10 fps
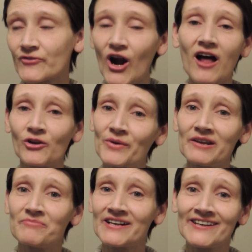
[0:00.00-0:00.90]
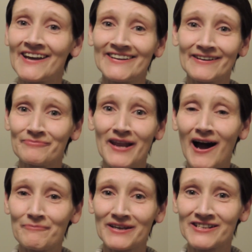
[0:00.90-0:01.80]
Halloween, but ended up
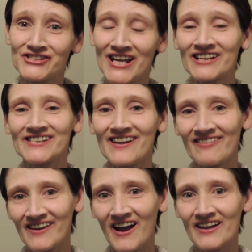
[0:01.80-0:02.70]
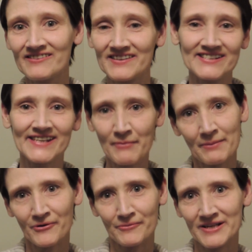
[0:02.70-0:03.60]
not because she accidentally got the
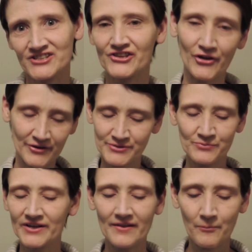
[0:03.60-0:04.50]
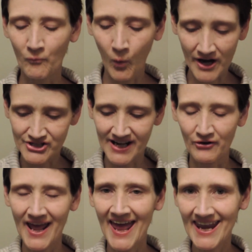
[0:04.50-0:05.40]
semi-permanent. She thought it was one that washed
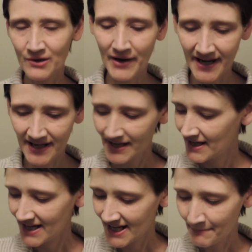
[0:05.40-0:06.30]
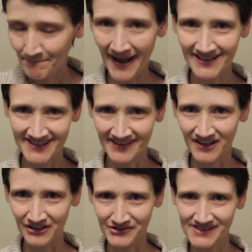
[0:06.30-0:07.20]
out. Anyway, back to the
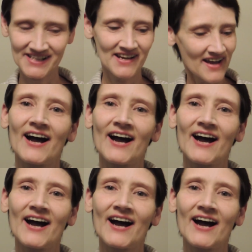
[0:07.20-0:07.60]
colors.